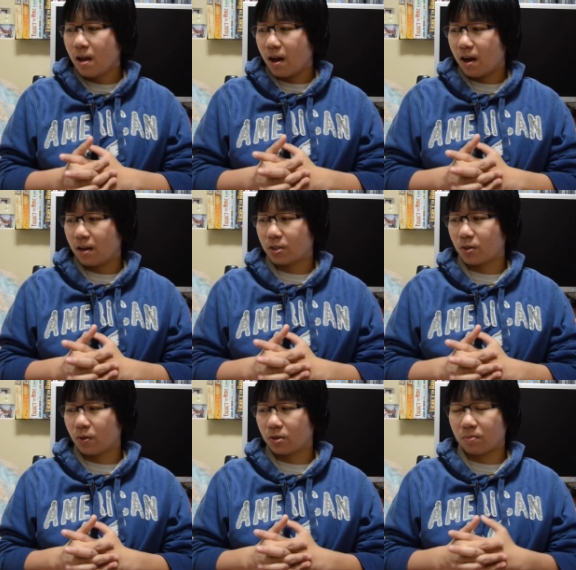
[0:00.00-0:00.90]
Uh,
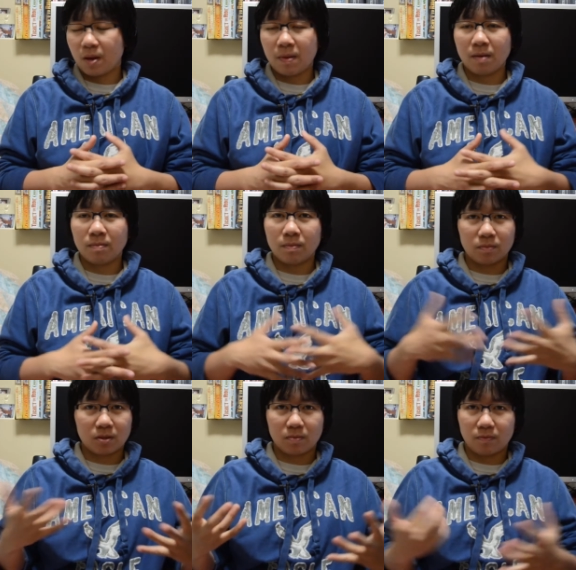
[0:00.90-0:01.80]
so the, it made
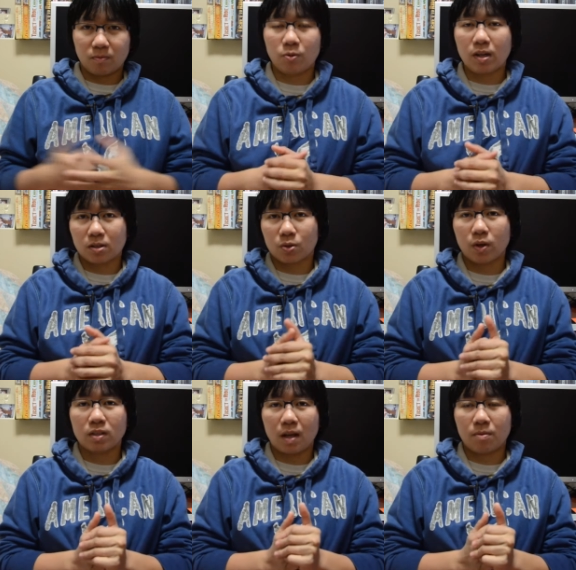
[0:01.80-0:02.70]
the, reading the
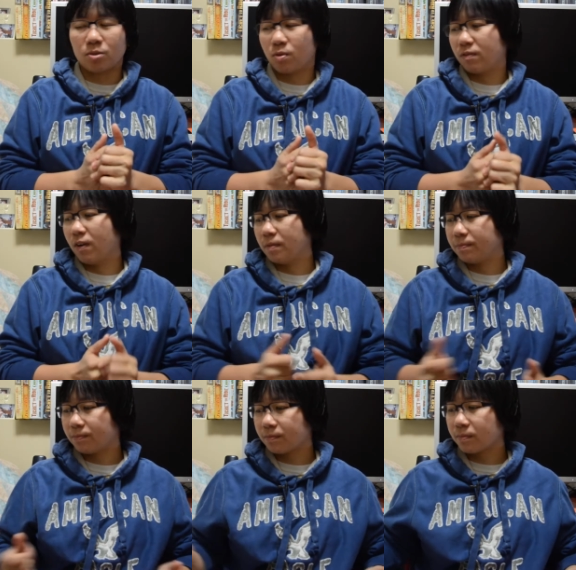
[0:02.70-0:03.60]
stories that much more fun
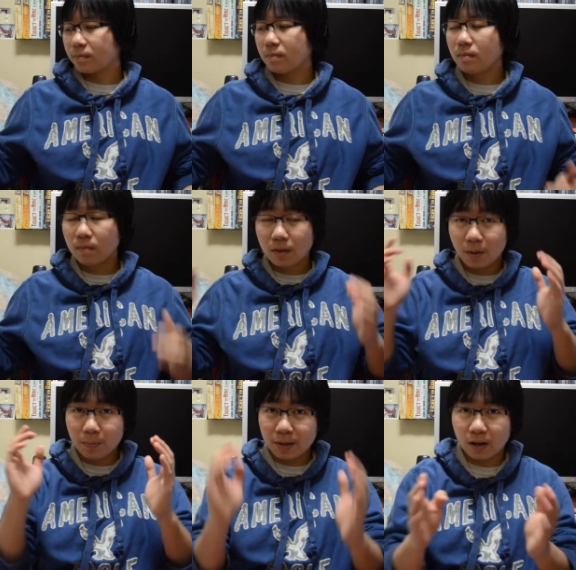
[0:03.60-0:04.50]

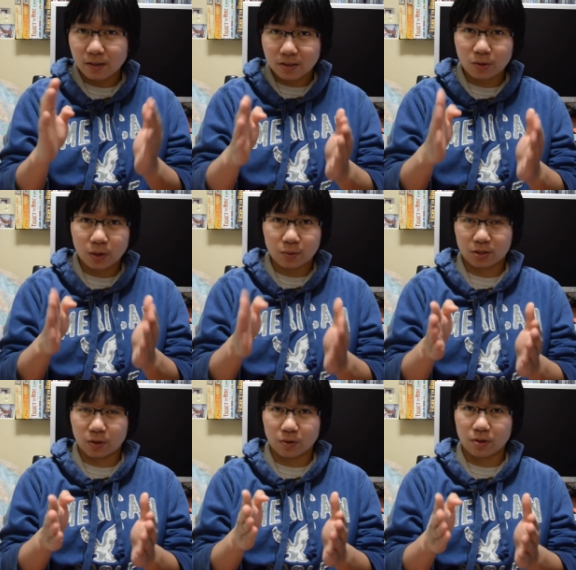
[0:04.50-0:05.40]
because the stories were
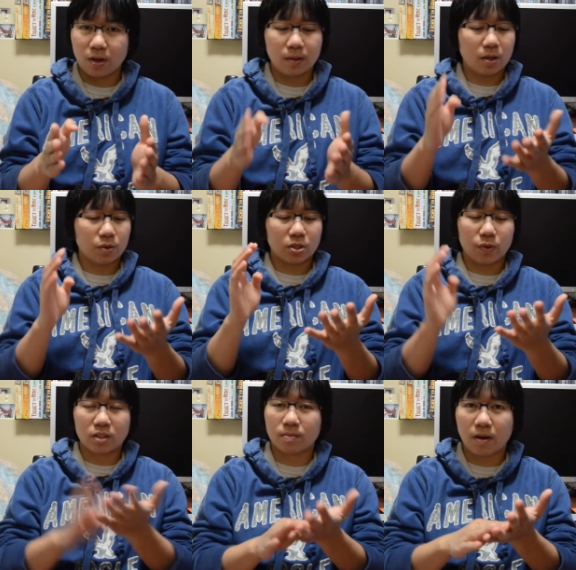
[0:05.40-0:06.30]
so good, there were
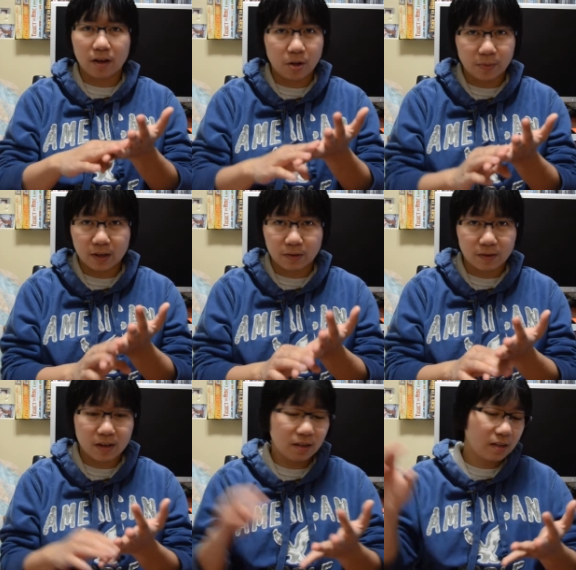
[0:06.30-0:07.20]
stories about helping out
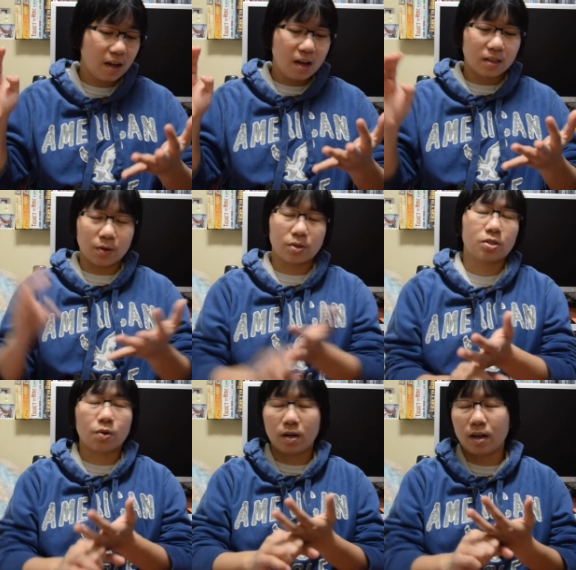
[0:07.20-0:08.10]
kids, there was
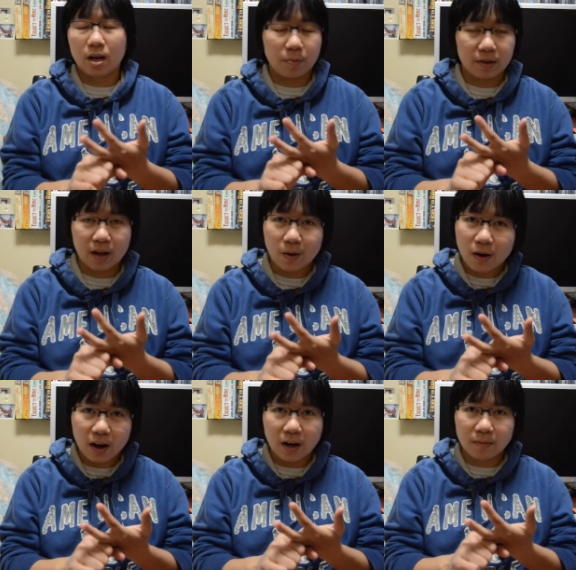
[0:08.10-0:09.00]
story helping
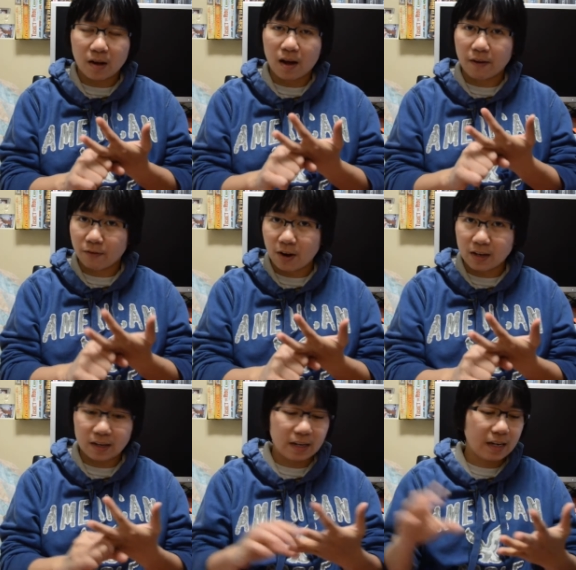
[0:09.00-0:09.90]
out um, a friend
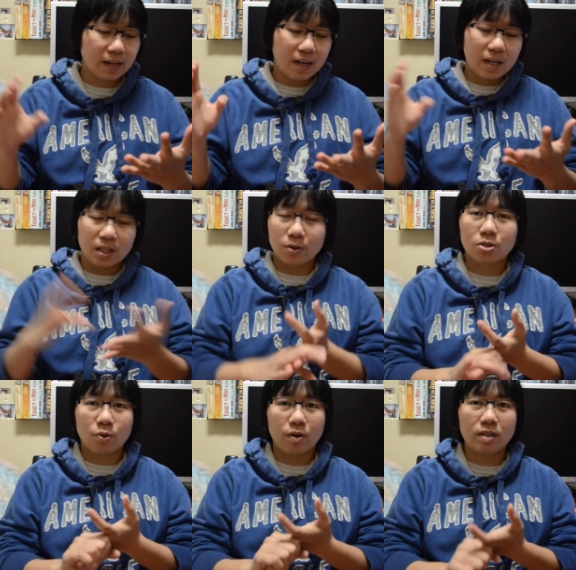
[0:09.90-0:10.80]
in need, there were
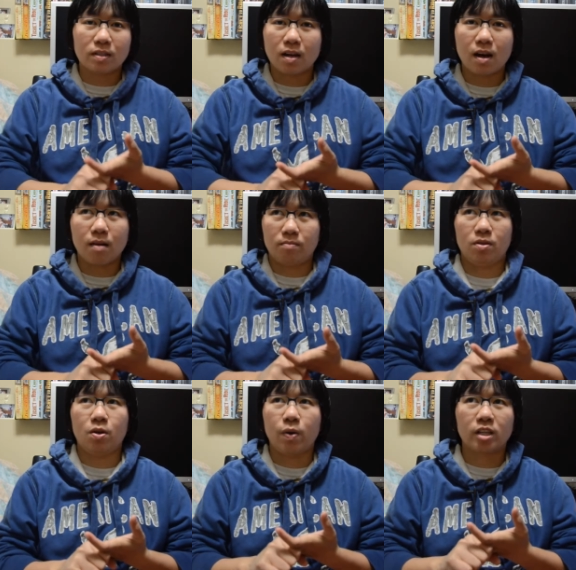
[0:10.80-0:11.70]
stories, um,
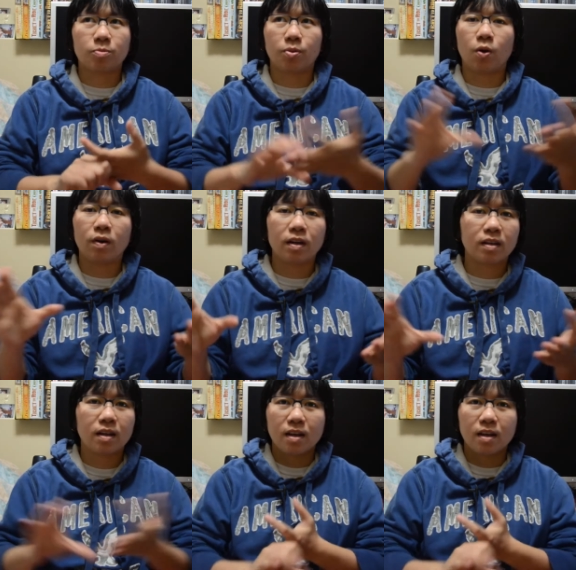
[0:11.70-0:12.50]
you know, exploring